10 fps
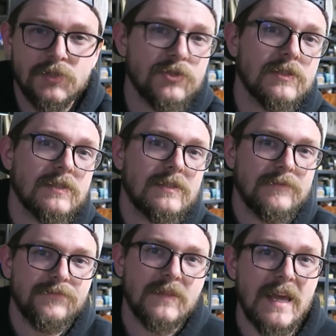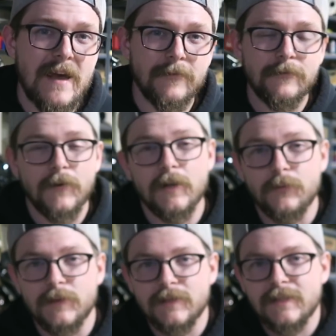just have fun
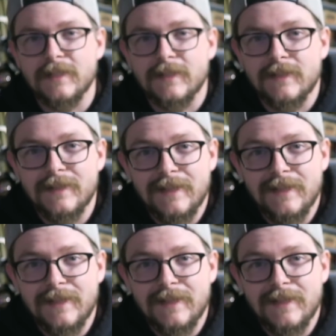with, and